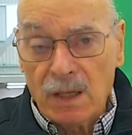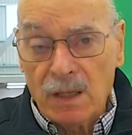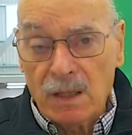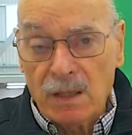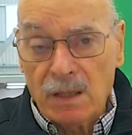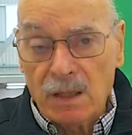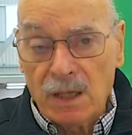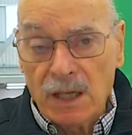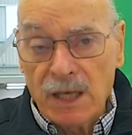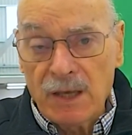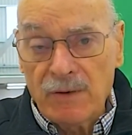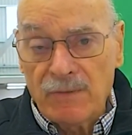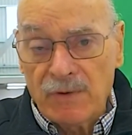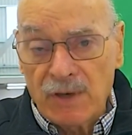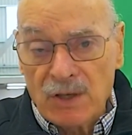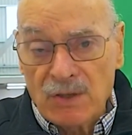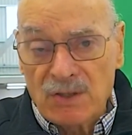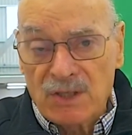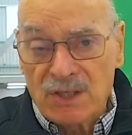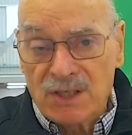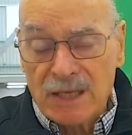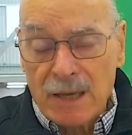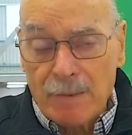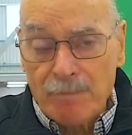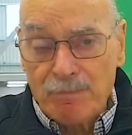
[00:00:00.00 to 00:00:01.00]
leaving
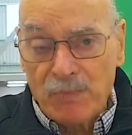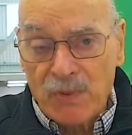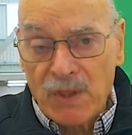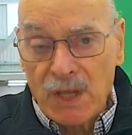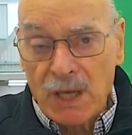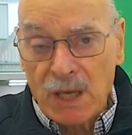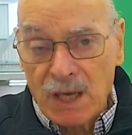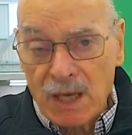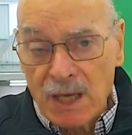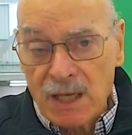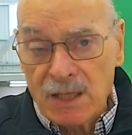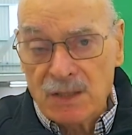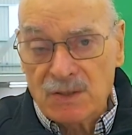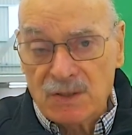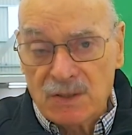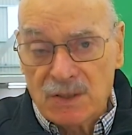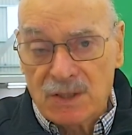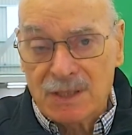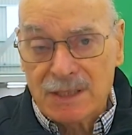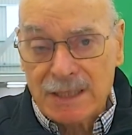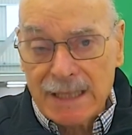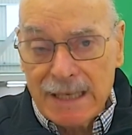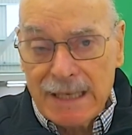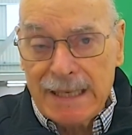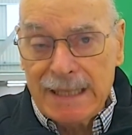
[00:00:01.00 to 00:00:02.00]
something
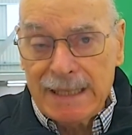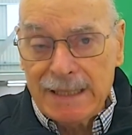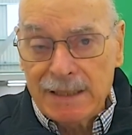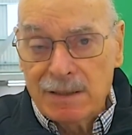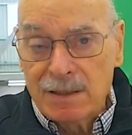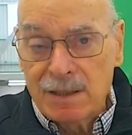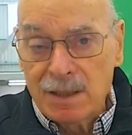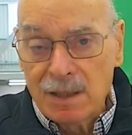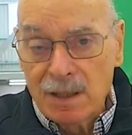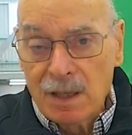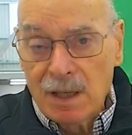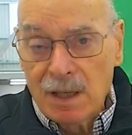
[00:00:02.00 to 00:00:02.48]
unsaid